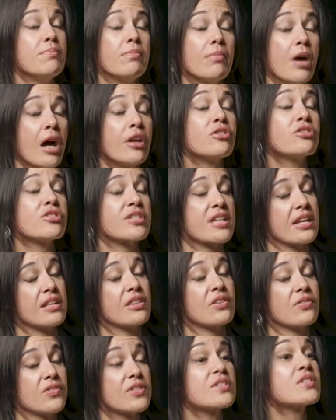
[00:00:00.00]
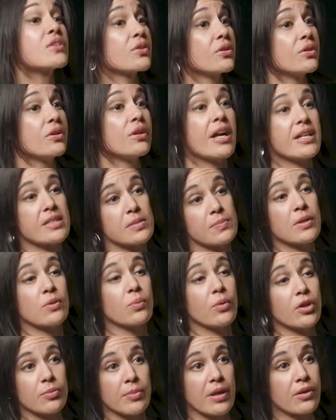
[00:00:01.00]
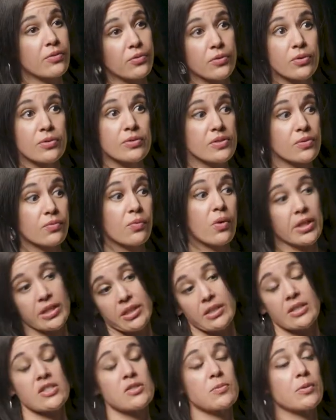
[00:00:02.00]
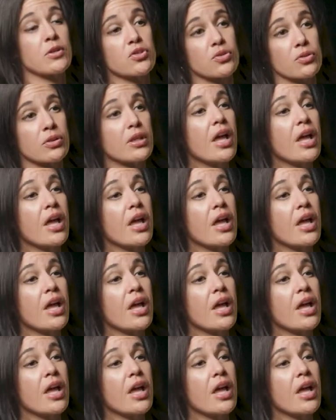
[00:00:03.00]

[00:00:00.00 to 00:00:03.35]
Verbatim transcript: understanding the physical has been one of my fruits of walking a spiritual